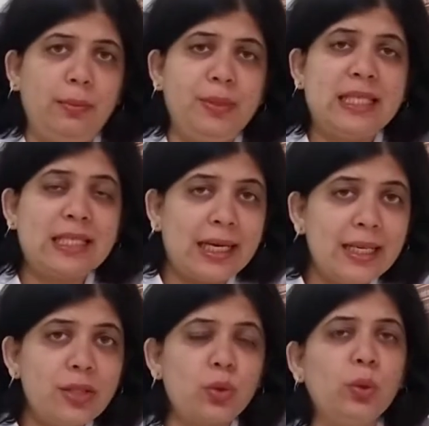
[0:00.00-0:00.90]

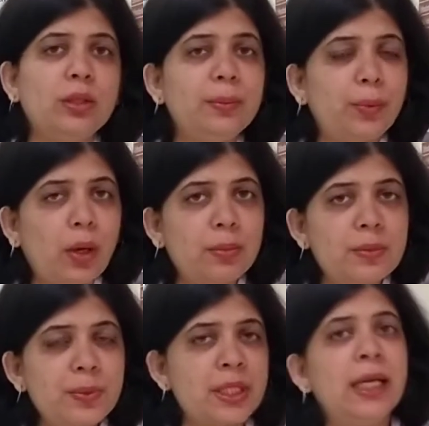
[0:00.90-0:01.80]
besides oral
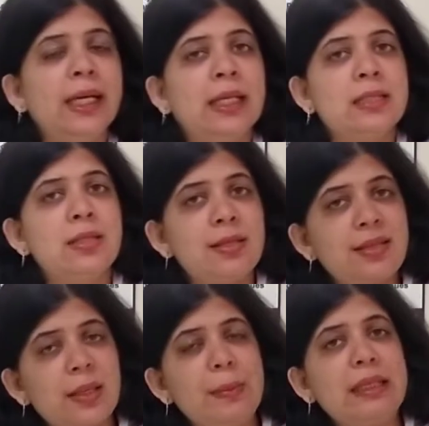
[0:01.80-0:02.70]
problems,
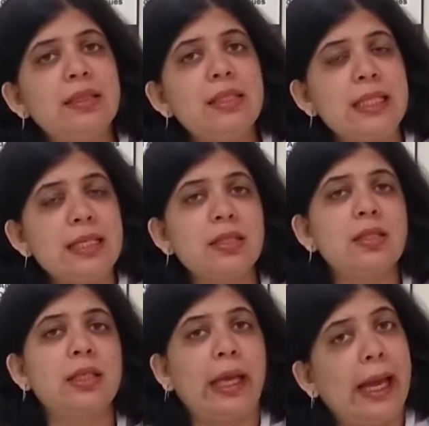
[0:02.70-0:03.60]
systemic
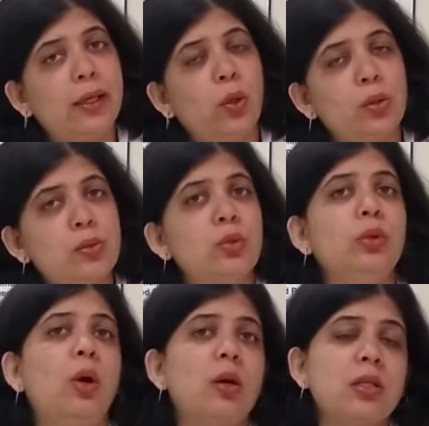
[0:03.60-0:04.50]
diseases can also
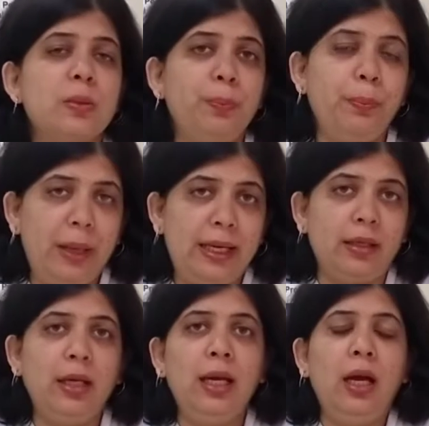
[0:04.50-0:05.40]
cause pain.